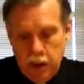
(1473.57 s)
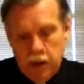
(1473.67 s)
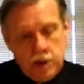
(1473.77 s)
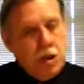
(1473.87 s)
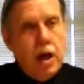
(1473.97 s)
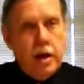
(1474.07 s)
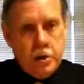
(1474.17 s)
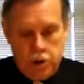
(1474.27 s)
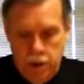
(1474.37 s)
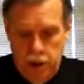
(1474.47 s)

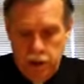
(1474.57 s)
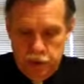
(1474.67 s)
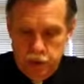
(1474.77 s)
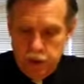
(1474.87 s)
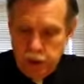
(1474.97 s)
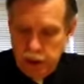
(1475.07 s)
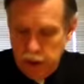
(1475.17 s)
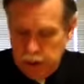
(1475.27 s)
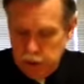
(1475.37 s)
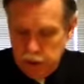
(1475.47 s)
Gonzalez to the state
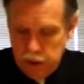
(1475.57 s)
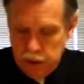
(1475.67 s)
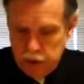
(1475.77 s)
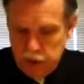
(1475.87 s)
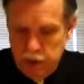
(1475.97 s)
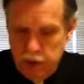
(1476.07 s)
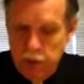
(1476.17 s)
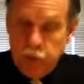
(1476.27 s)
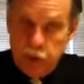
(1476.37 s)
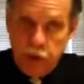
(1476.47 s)
legislature,
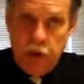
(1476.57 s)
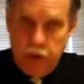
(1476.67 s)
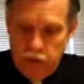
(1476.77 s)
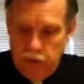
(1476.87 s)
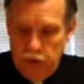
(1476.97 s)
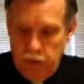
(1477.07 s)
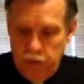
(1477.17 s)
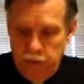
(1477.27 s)
to the state senate,